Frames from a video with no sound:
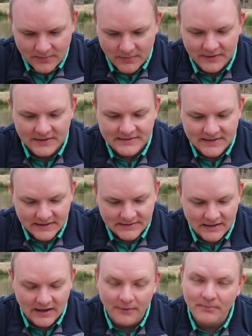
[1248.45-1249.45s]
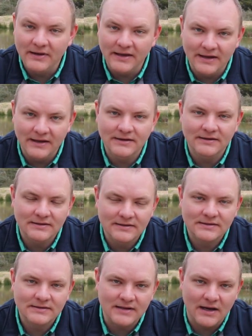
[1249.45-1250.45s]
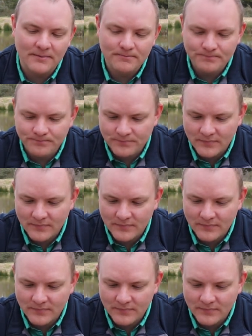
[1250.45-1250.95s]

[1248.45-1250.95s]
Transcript: but these take time. Again, time.